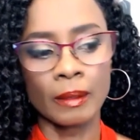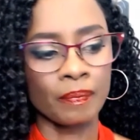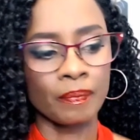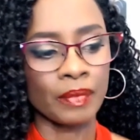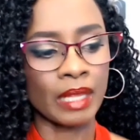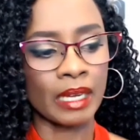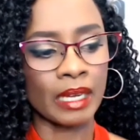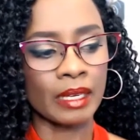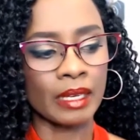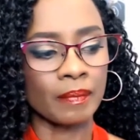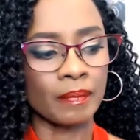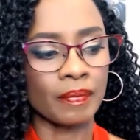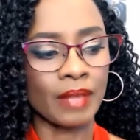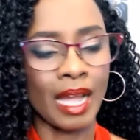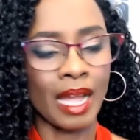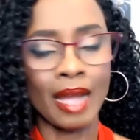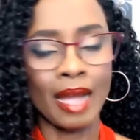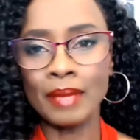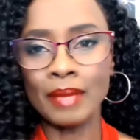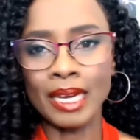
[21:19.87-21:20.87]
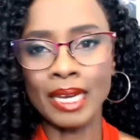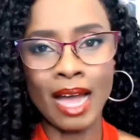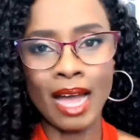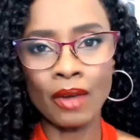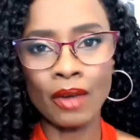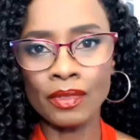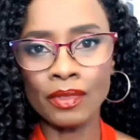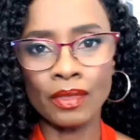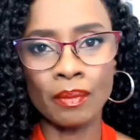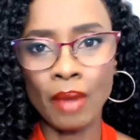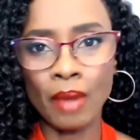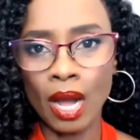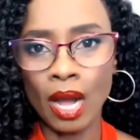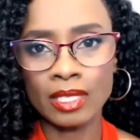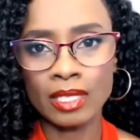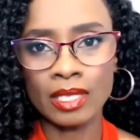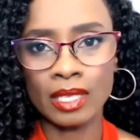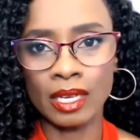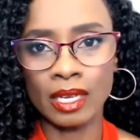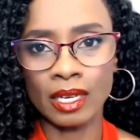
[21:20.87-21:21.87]
Like, I'm an
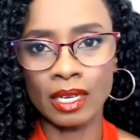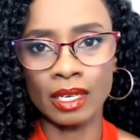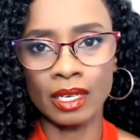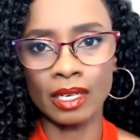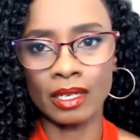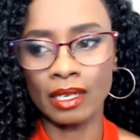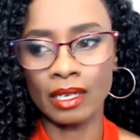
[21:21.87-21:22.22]
out-of-the-box thinker.